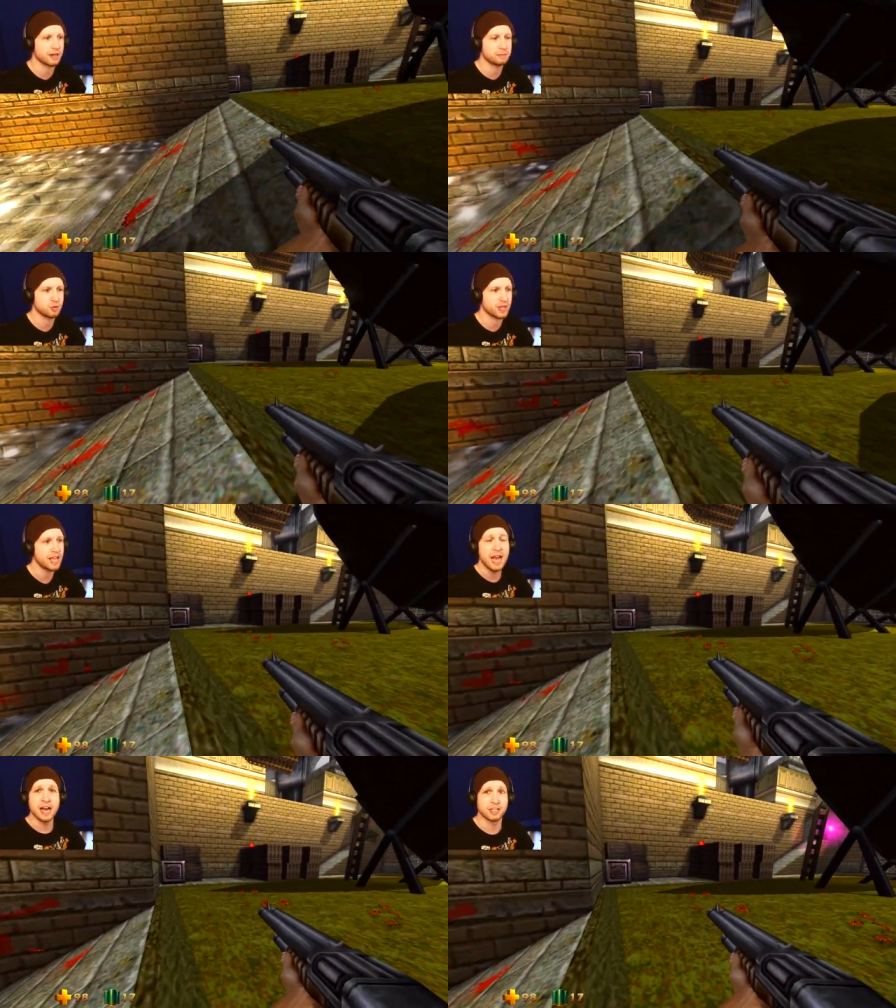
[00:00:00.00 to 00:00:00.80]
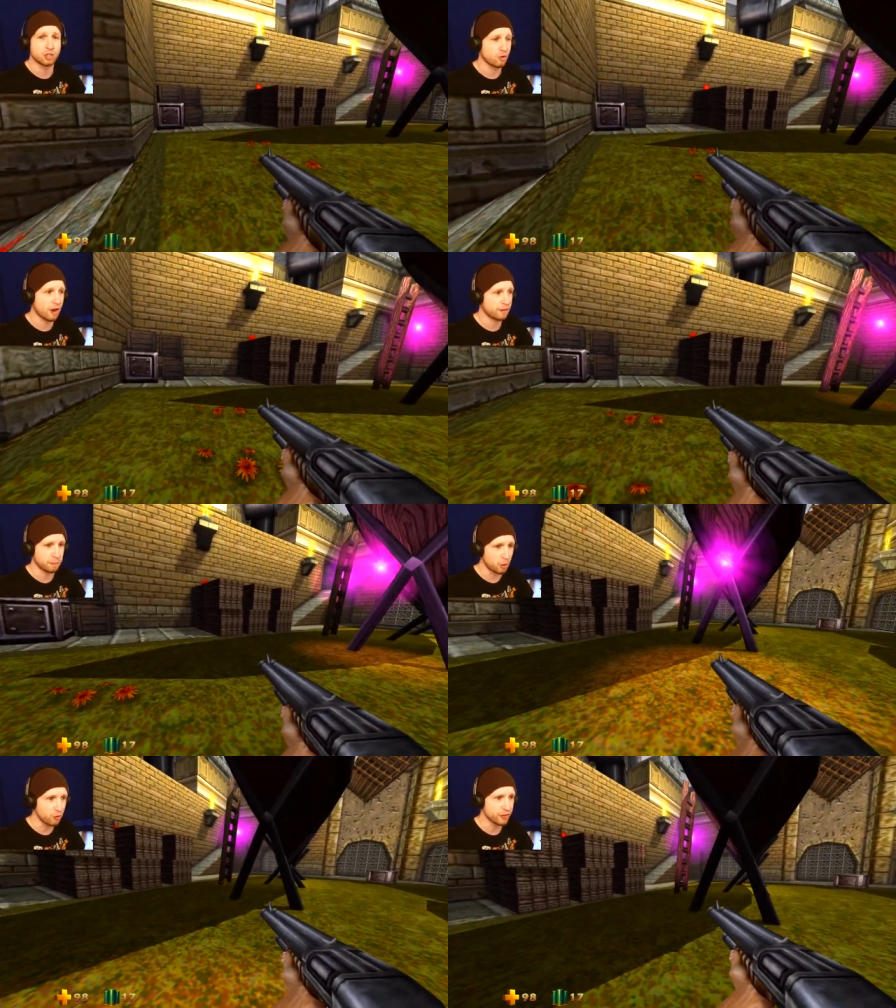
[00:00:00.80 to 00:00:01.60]
up doing a Turok
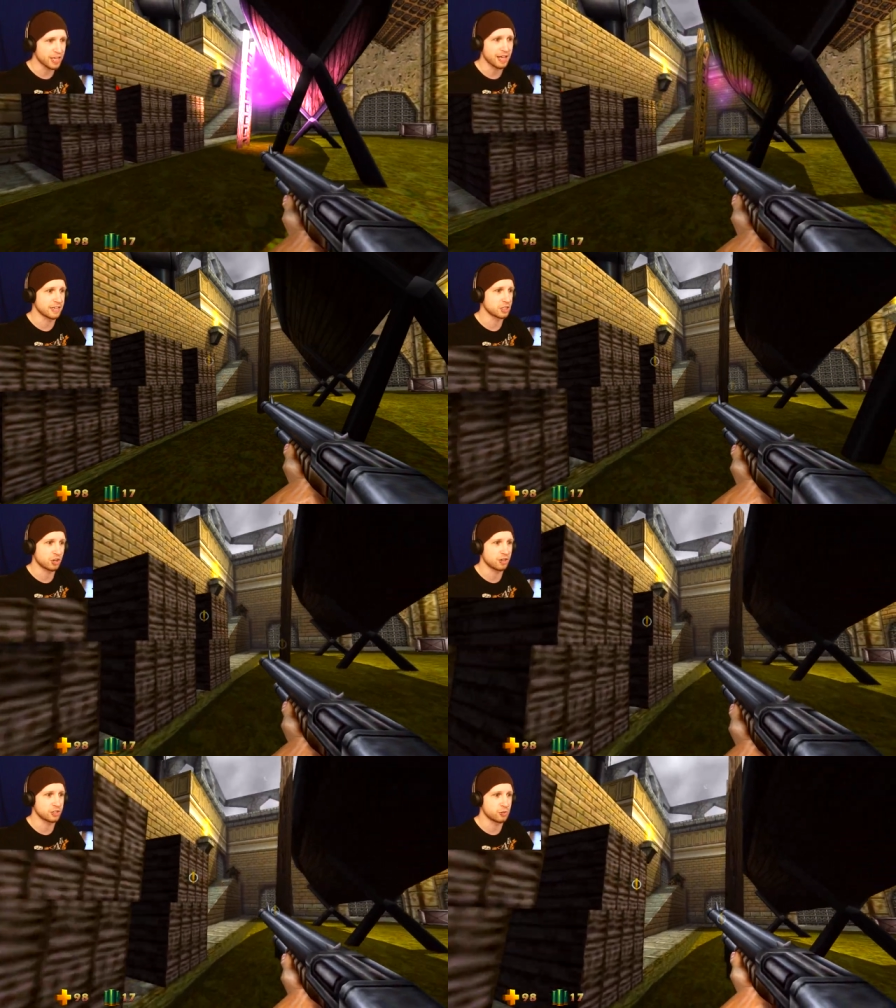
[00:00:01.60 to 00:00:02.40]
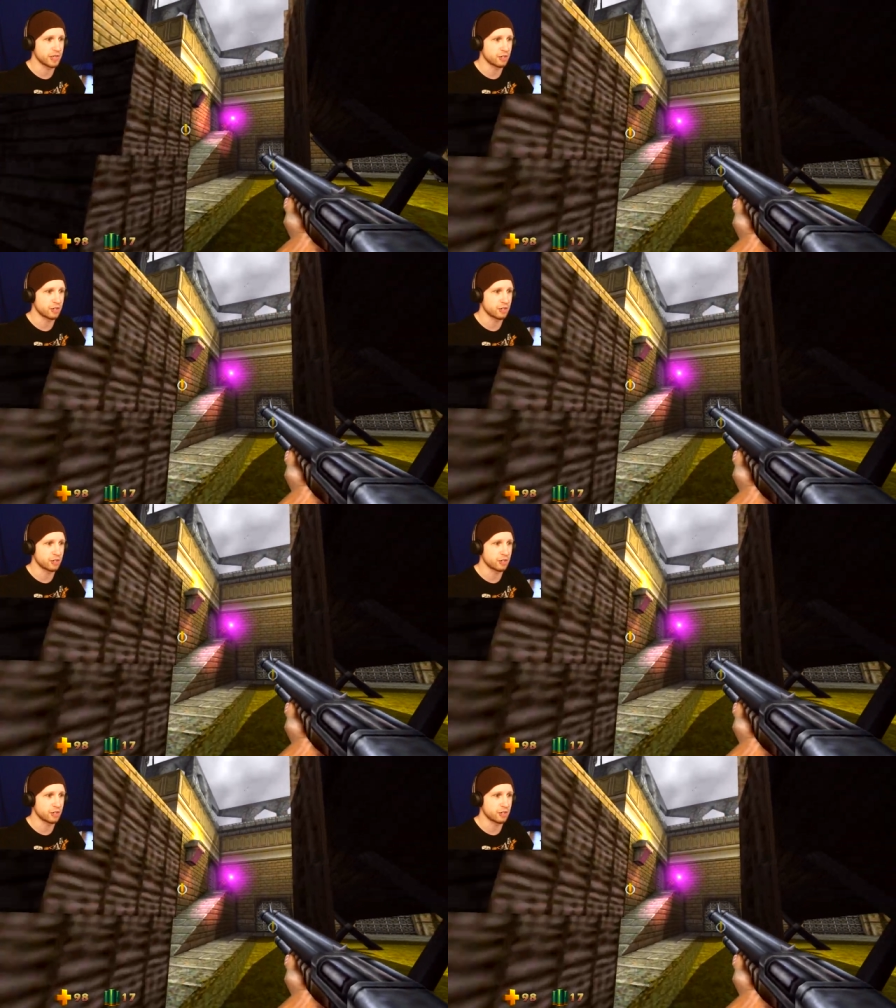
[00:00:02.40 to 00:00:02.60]
movie and started doing a